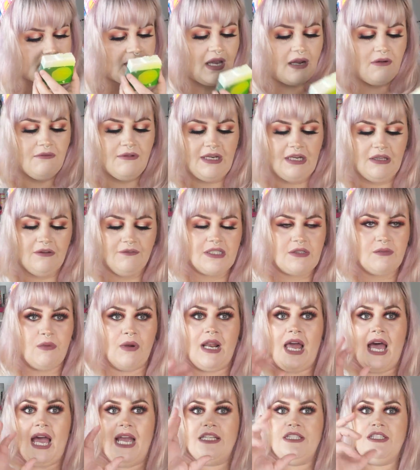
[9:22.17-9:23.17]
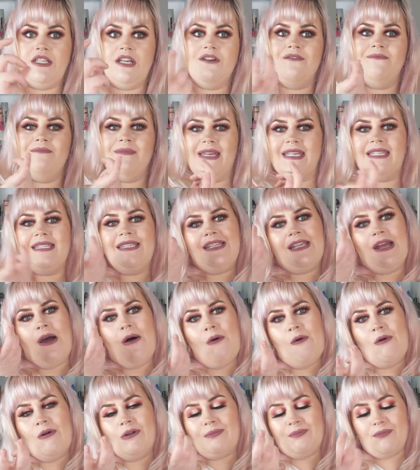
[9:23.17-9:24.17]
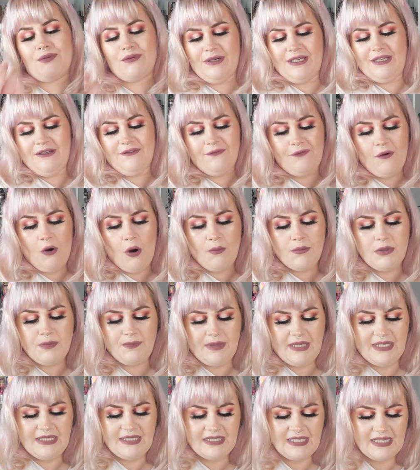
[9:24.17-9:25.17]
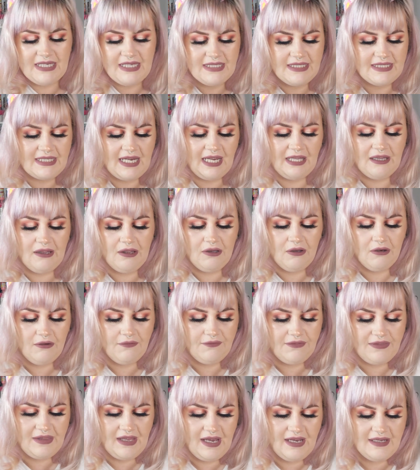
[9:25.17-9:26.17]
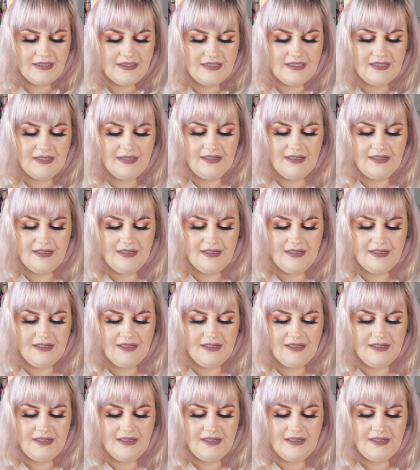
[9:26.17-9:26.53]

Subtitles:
I really love this one. I do miss the old pre-formed pieces. I love that.